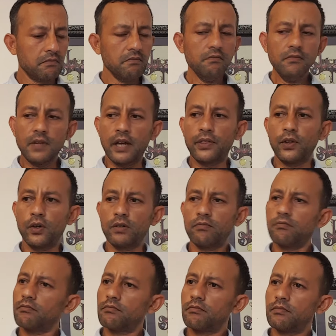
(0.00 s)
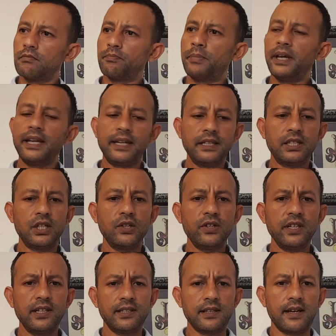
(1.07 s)
I thought being an interior
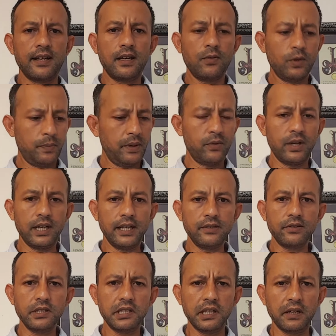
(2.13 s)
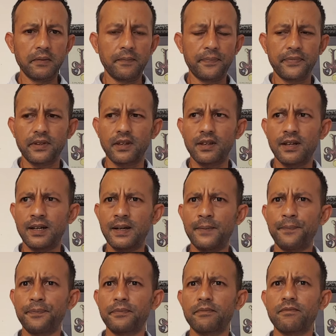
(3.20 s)
designer would be really interesting.
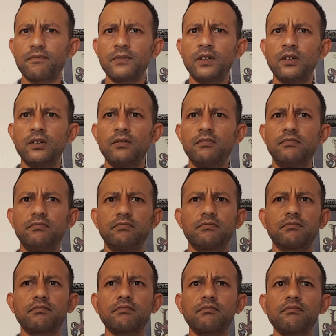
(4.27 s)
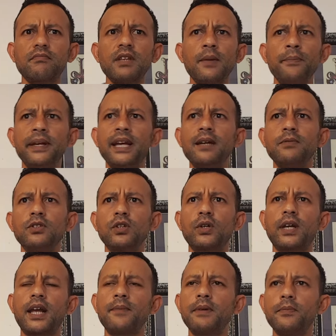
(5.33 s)
You know, being able to
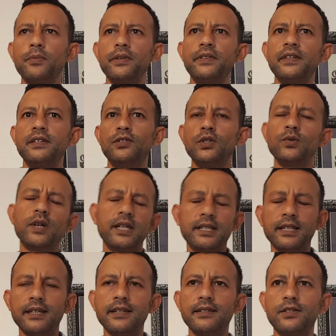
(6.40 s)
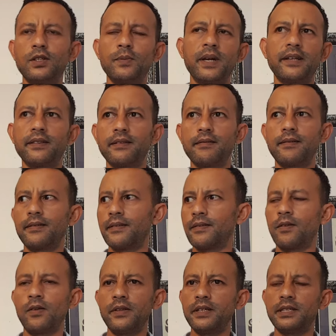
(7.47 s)
come up with these new ideas to make
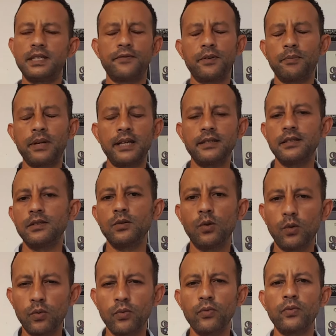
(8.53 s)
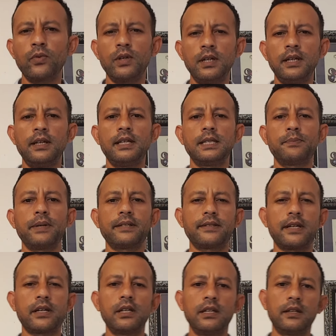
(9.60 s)
all these different places look really
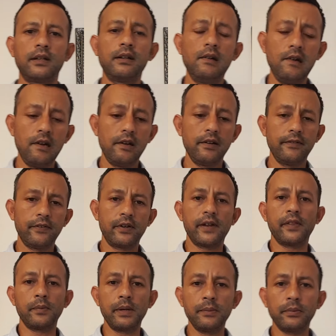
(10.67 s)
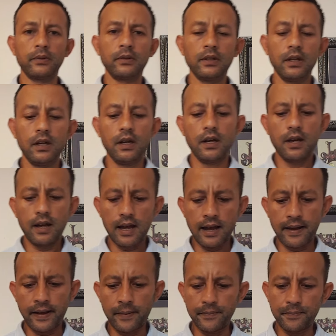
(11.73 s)
spectacular for other people.
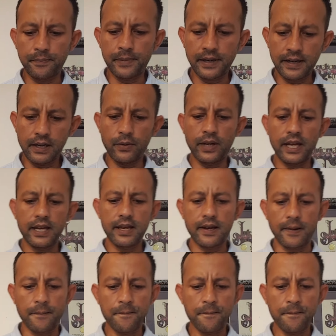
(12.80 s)
But anyway, yeah,